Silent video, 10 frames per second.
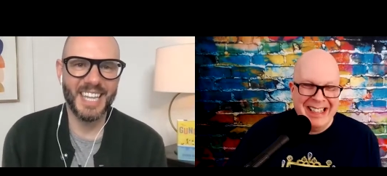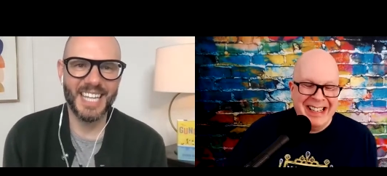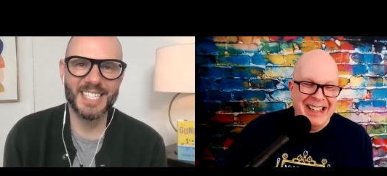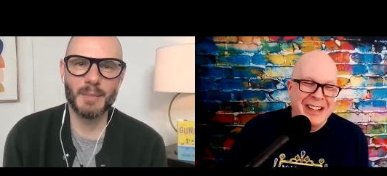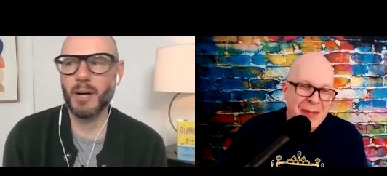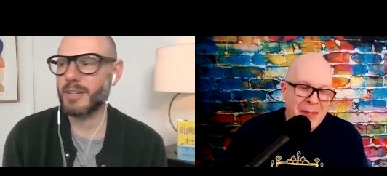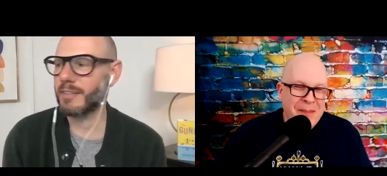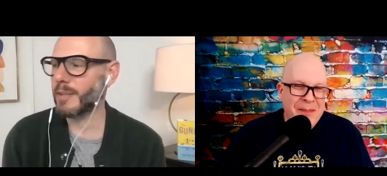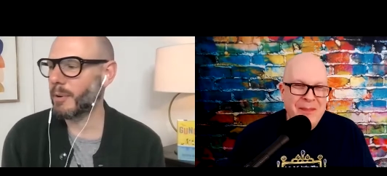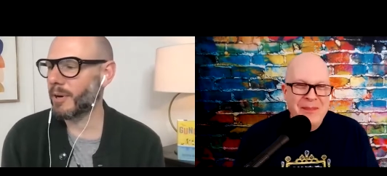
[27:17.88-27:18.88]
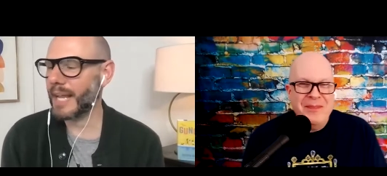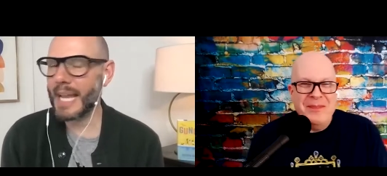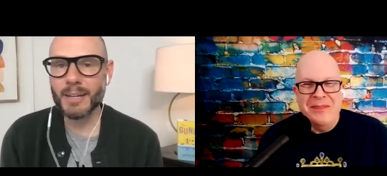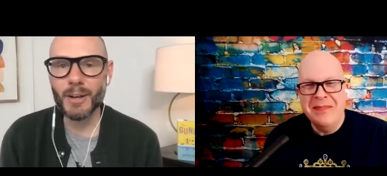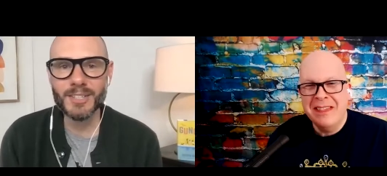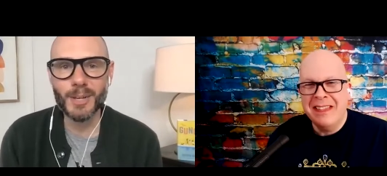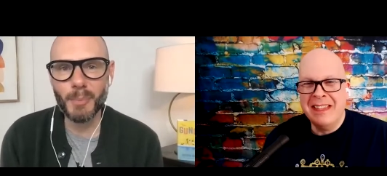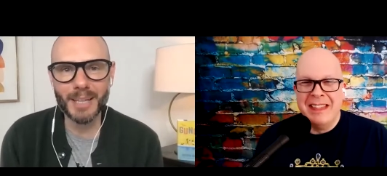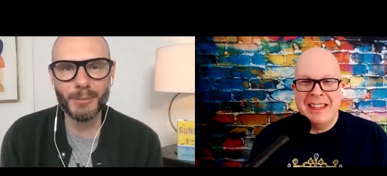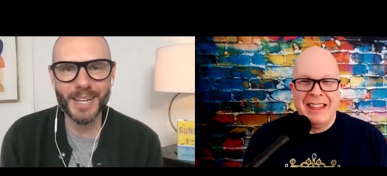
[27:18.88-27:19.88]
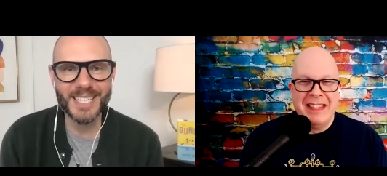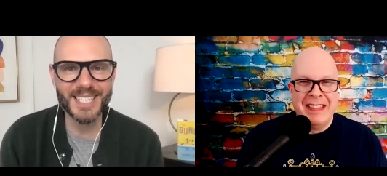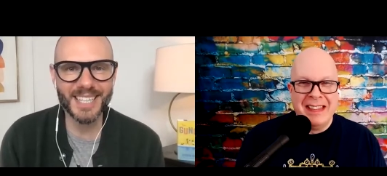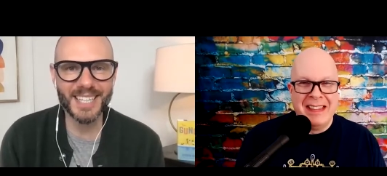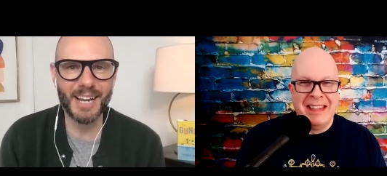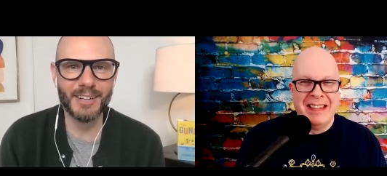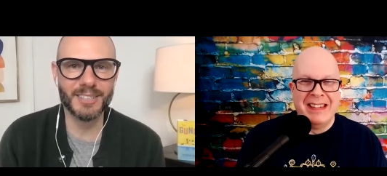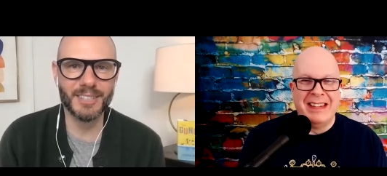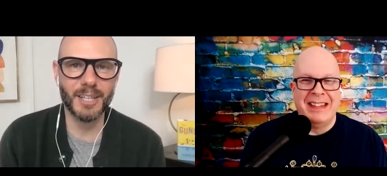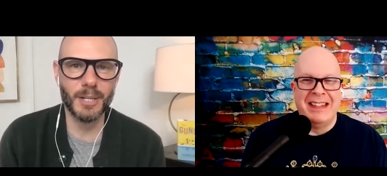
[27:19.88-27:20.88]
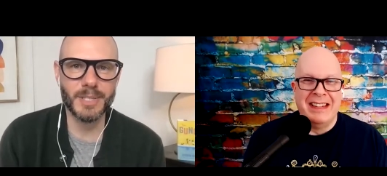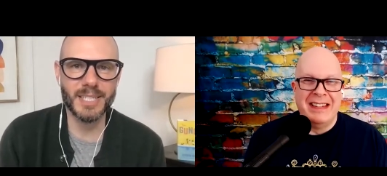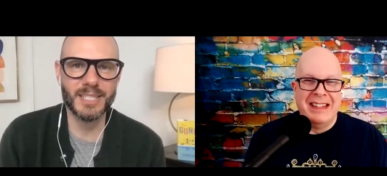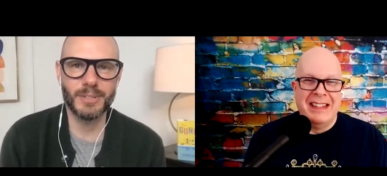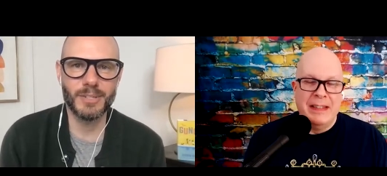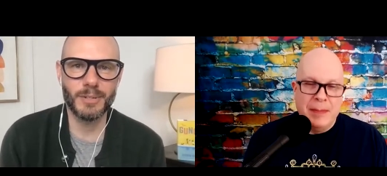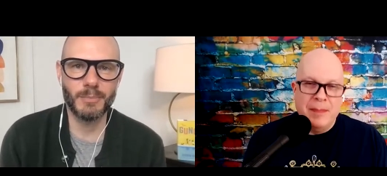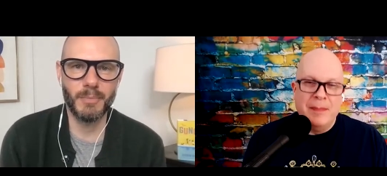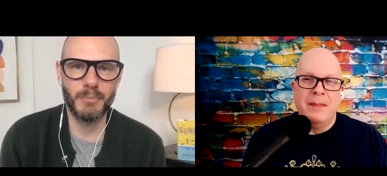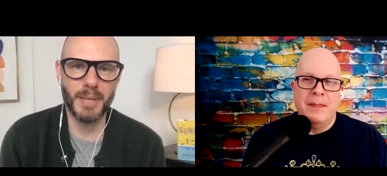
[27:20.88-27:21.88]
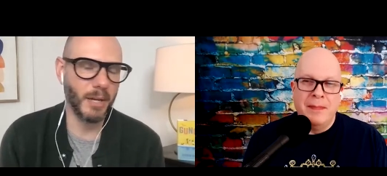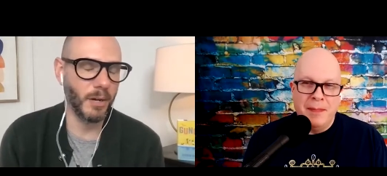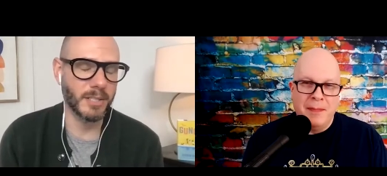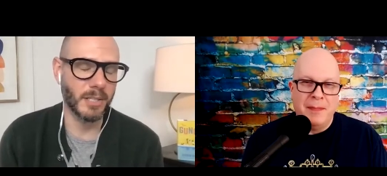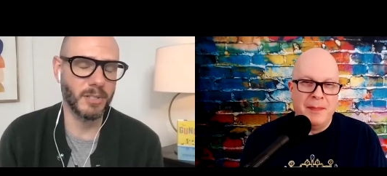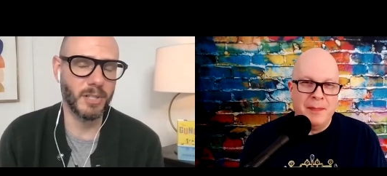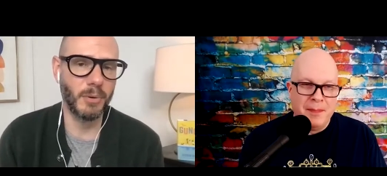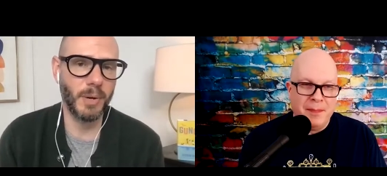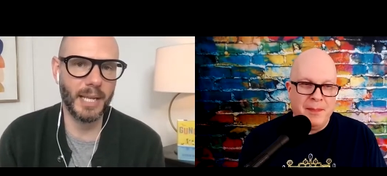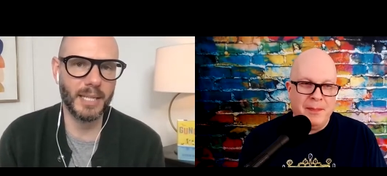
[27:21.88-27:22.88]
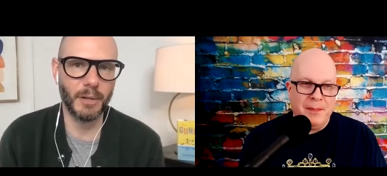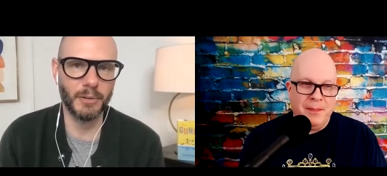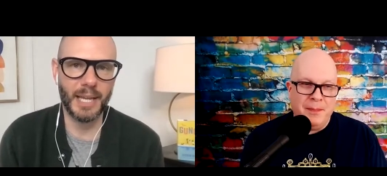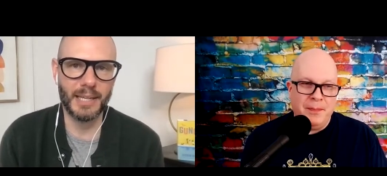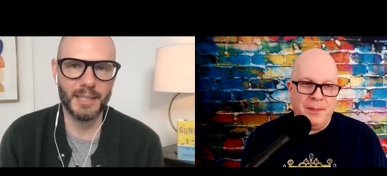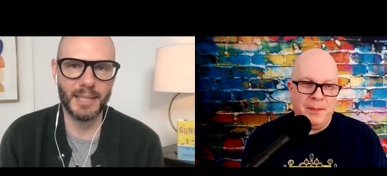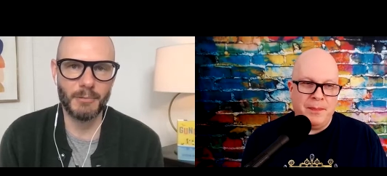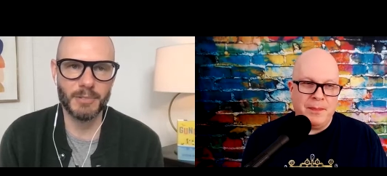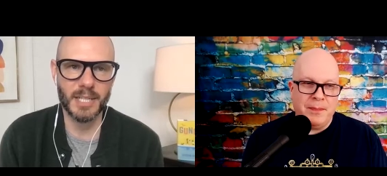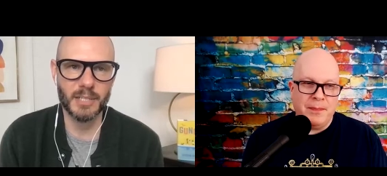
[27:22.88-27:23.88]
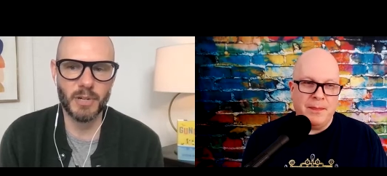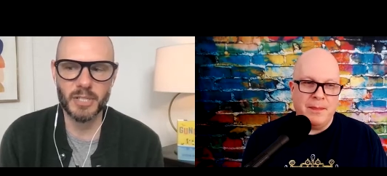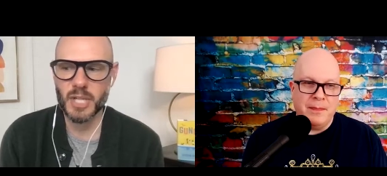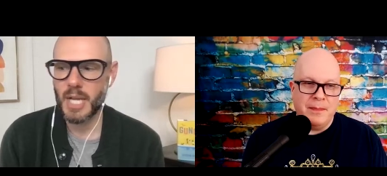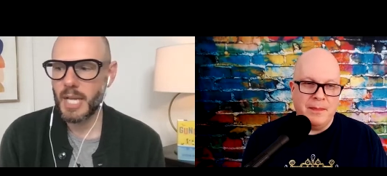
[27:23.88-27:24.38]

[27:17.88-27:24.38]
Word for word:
Speaker 1: that's the bulk of the book, and also, by the way, he's the character closest to me, also. So uh, you know that that was not a stretch.